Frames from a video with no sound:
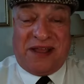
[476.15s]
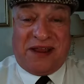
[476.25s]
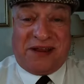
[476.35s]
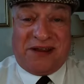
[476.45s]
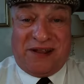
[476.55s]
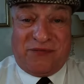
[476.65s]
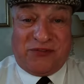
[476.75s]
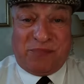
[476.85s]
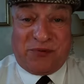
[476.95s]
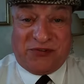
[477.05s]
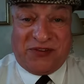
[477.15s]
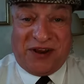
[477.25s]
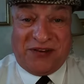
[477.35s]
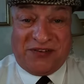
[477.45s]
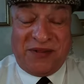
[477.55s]
I'd love to
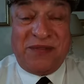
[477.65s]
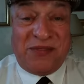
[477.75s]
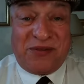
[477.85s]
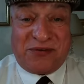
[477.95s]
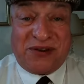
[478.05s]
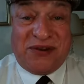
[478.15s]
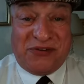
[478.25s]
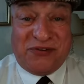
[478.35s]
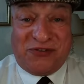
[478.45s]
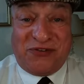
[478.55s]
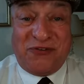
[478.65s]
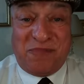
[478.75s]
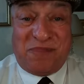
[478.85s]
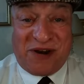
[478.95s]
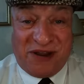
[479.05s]
present the Radio
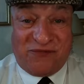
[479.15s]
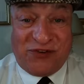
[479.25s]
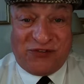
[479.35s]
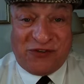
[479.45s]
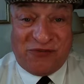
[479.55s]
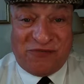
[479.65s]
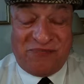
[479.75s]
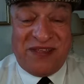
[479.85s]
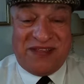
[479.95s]
2 Breakfast Show.